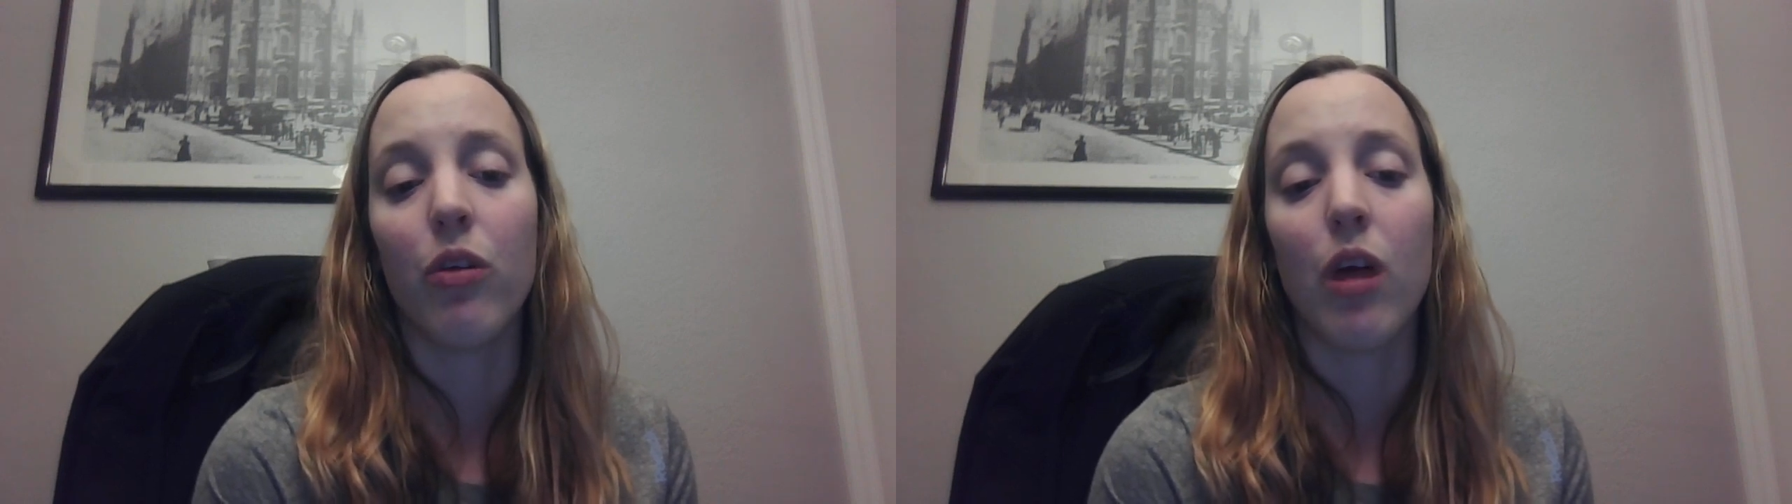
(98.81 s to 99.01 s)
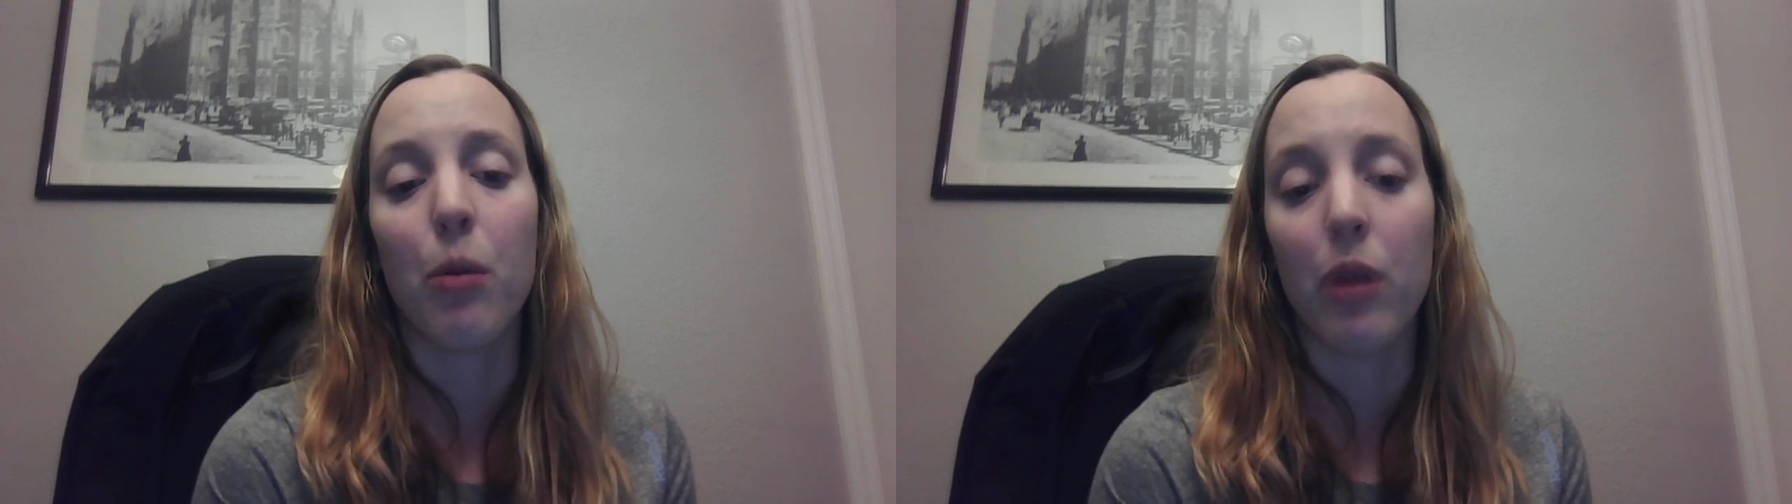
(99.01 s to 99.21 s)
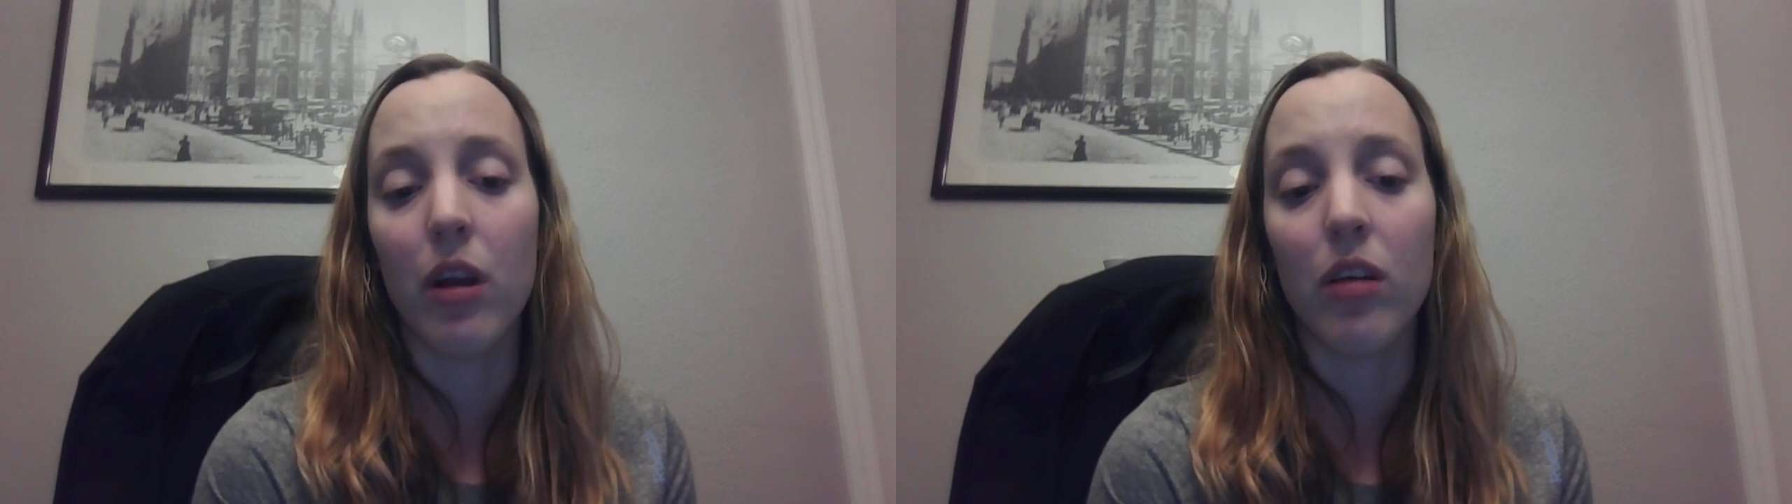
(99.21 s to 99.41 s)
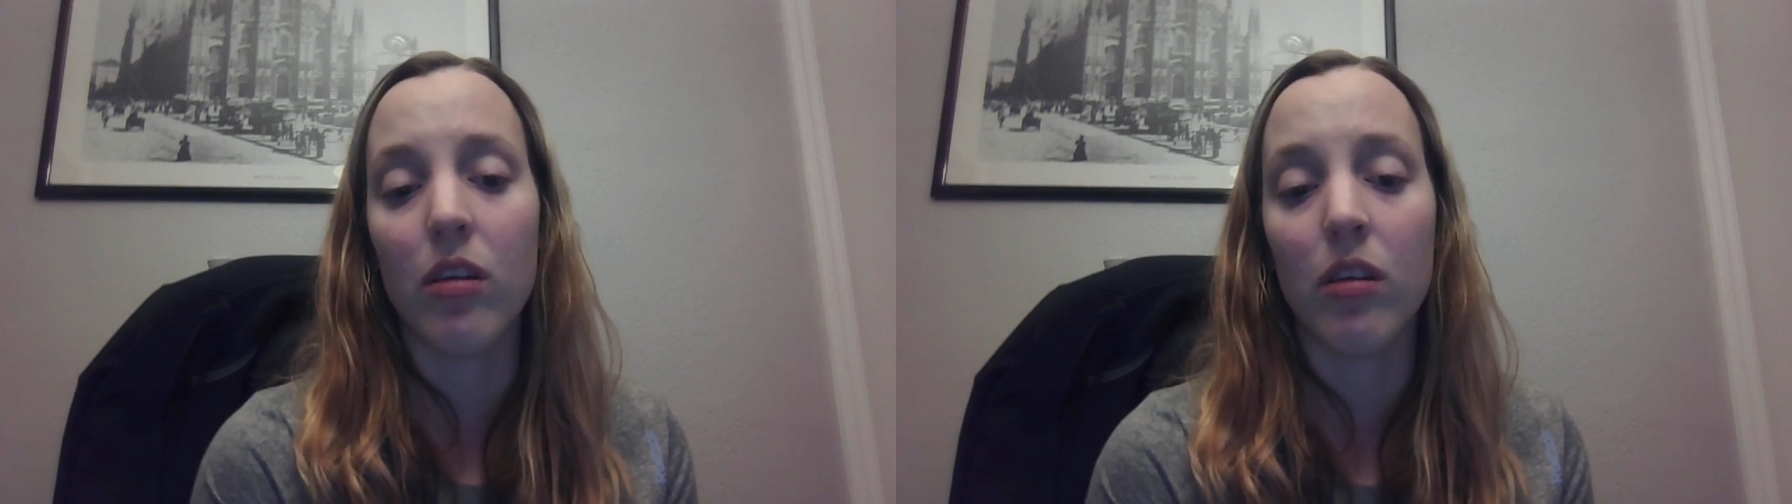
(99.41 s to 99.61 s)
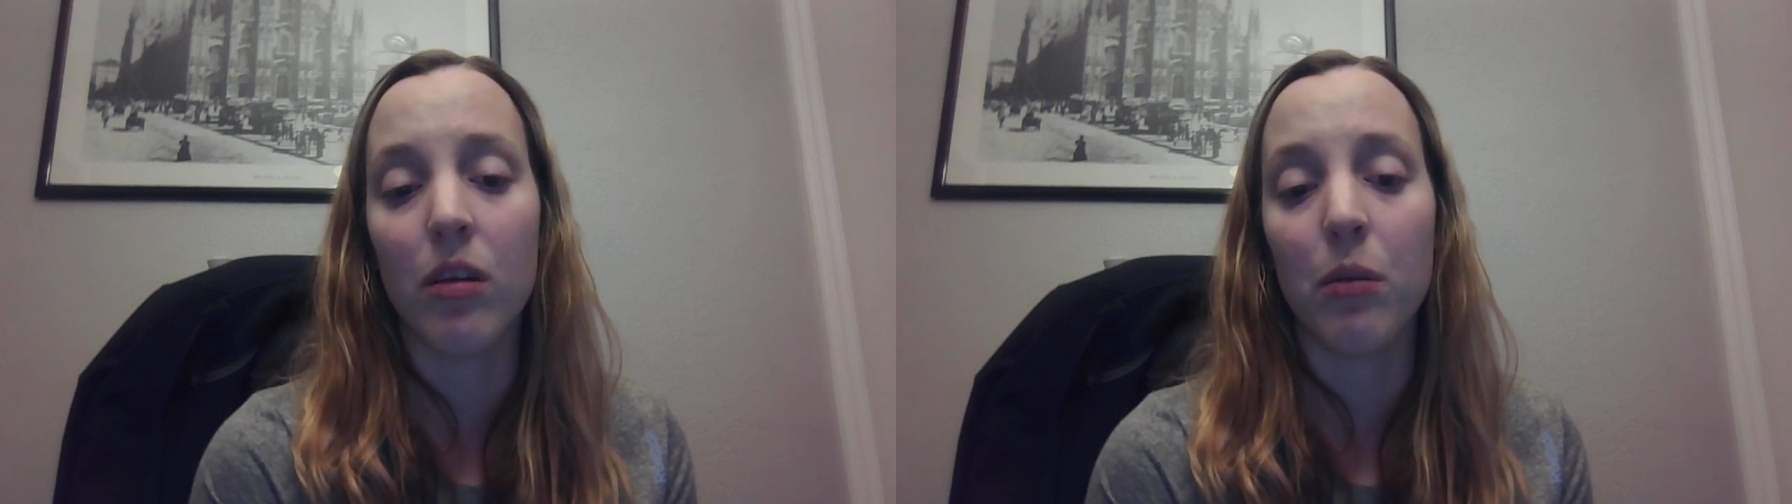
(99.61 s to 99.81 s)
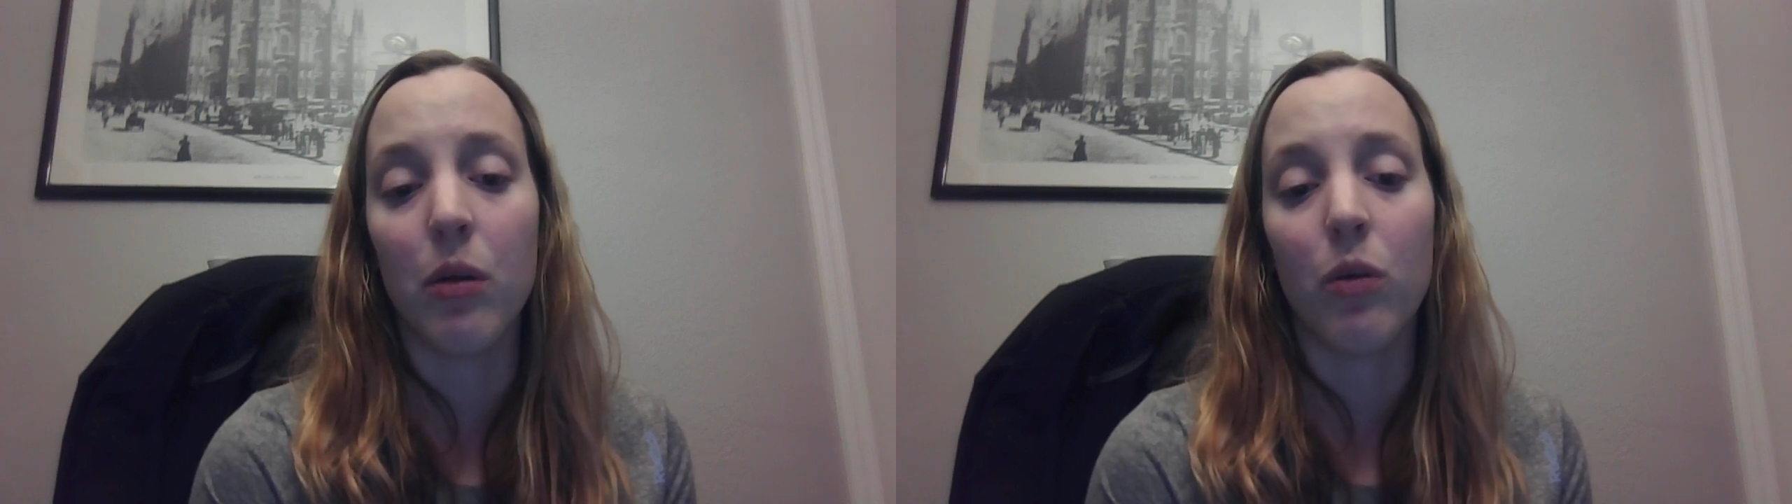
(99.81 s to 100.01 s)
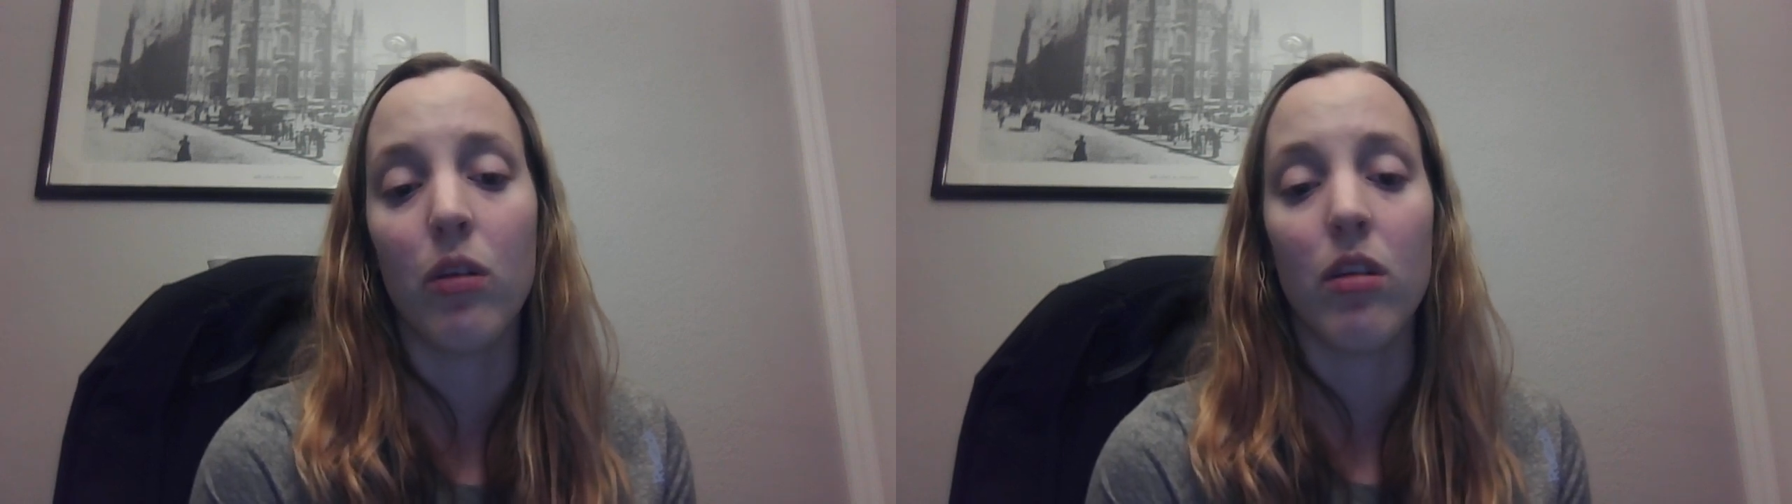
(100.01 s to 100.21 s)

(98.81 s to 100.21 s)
operating system and runs